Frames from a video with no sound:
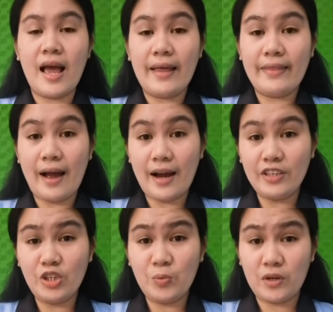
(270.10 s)
The
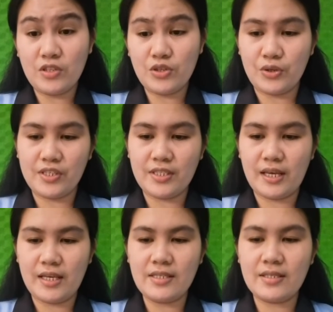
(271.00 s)
other one source
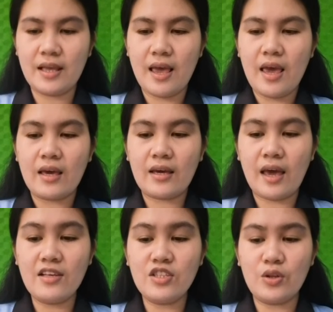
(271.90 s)
is
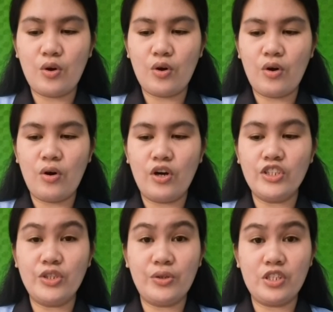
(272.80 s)
case law or
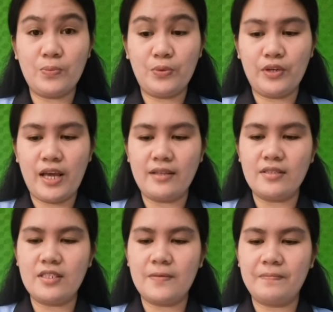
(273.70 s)

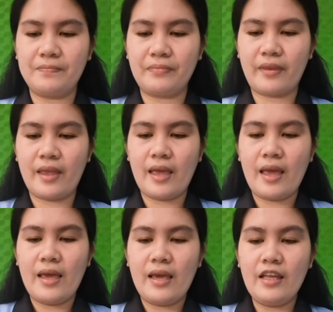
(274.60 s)
jurisprudence.
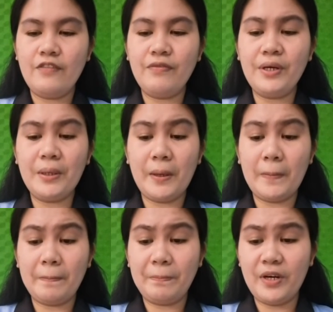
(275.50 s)
It
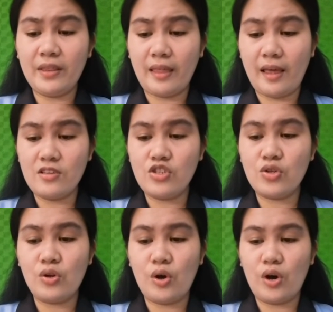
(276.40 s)
pertains
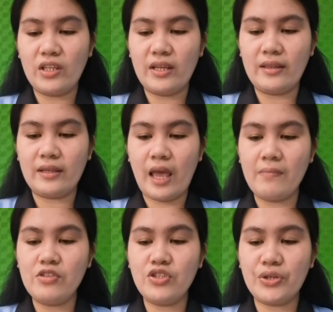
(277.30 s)
to law that
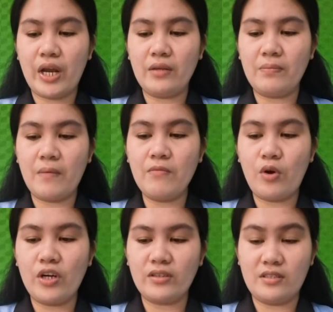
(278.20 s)
came straight from
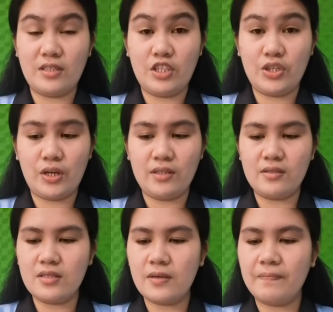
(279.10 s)
court
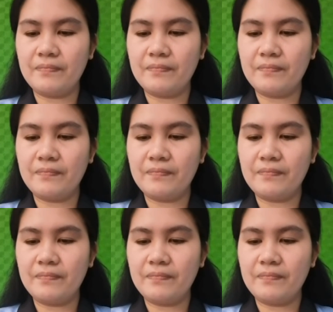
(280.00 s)
decisions.